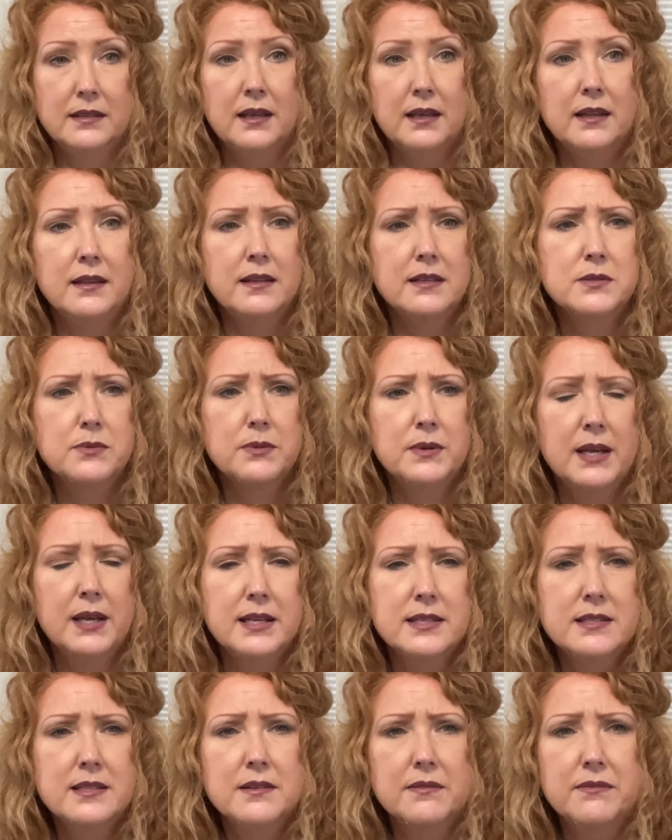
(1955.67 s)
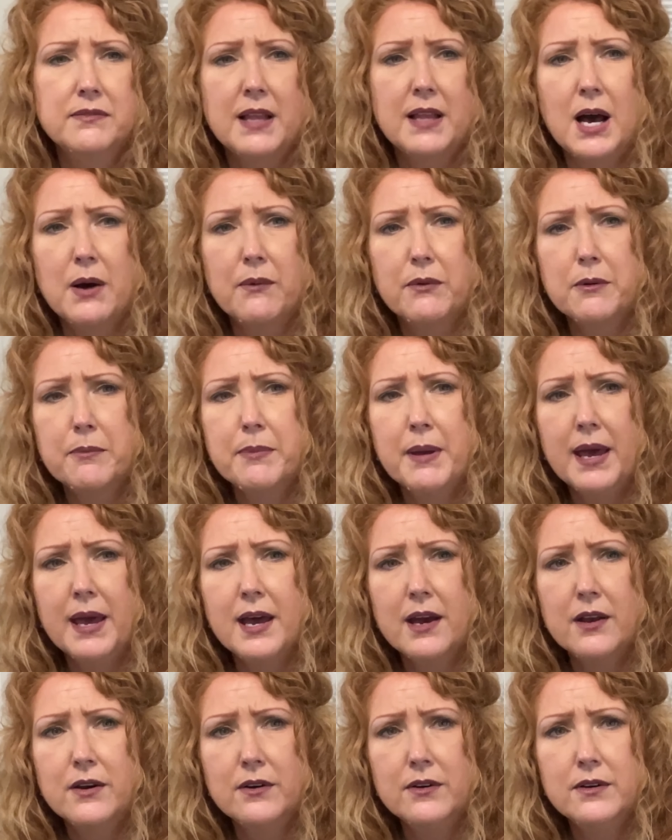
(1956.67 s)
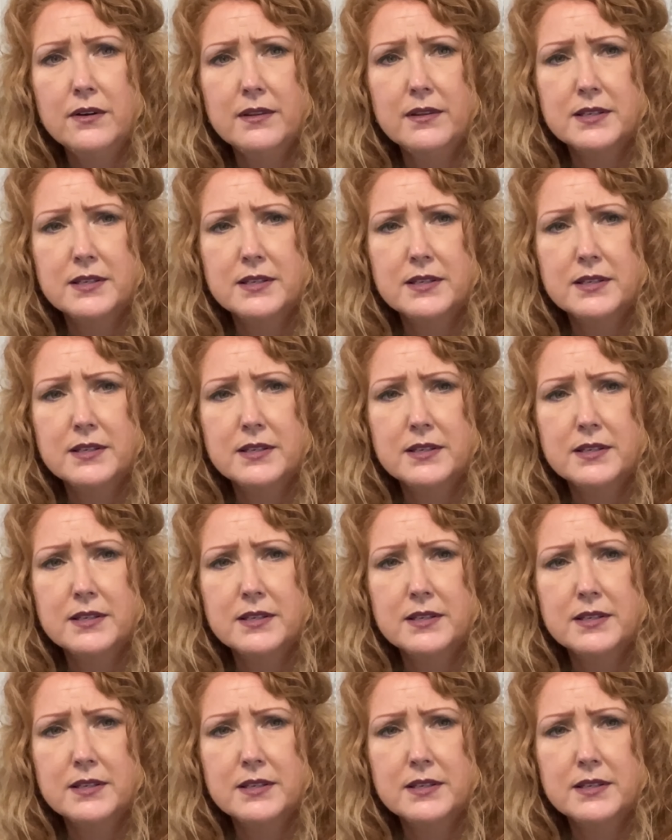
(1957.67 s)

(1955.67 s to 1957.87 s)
and this one has the flower pattern.